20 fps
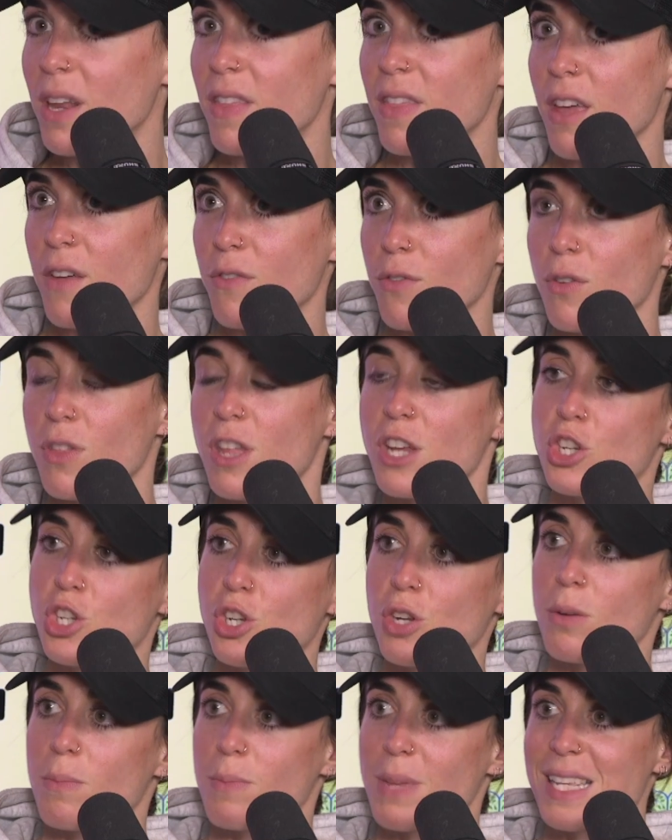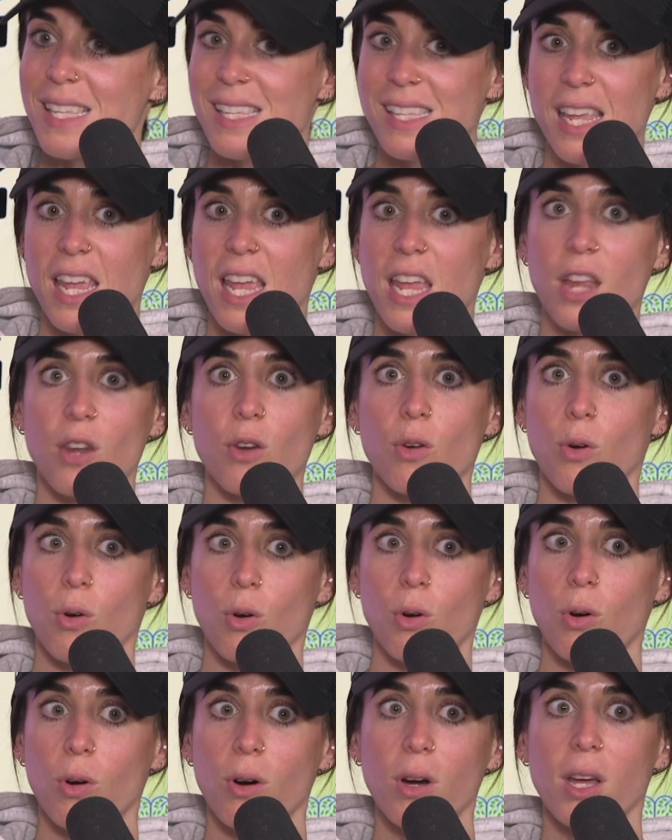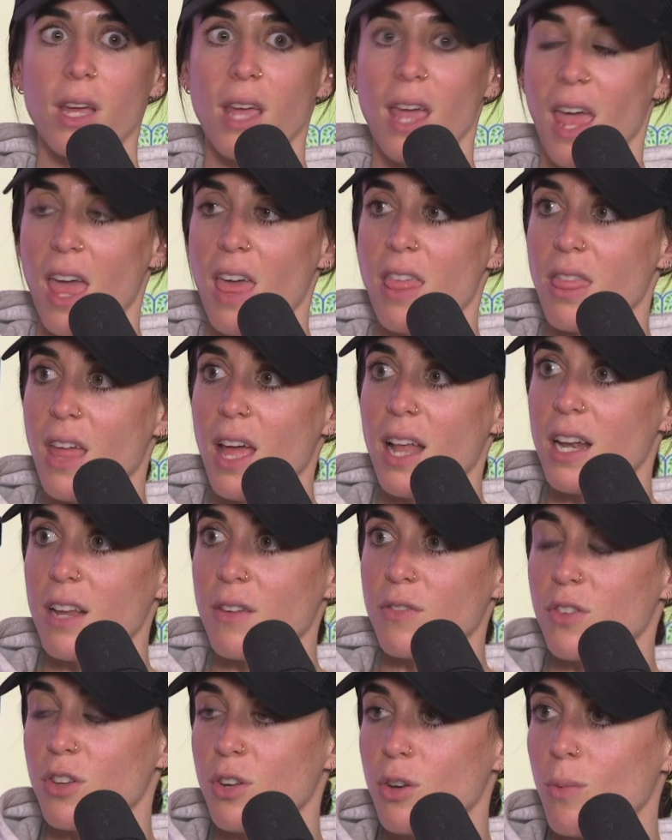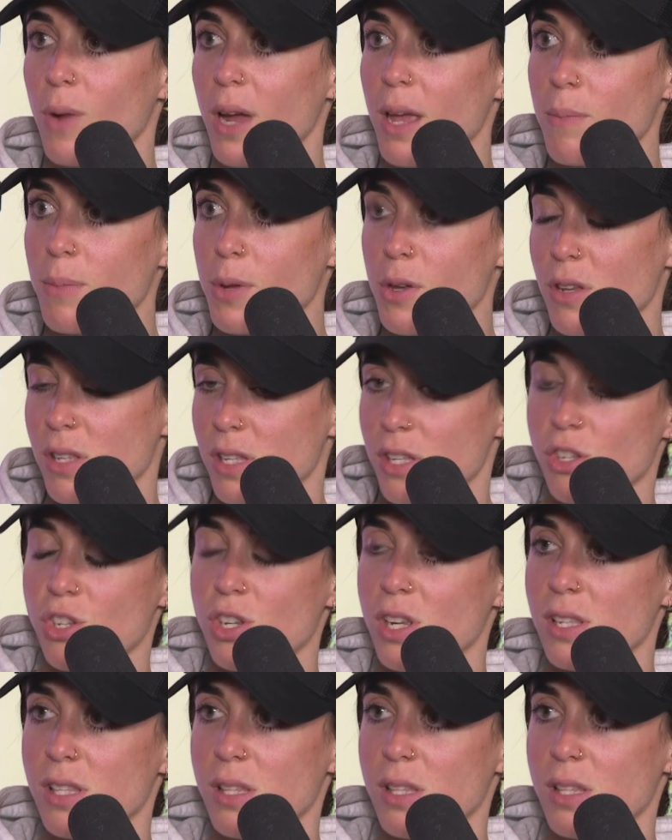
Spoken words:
therefore they shouldn't be seen or in there lifting a weight because it's just the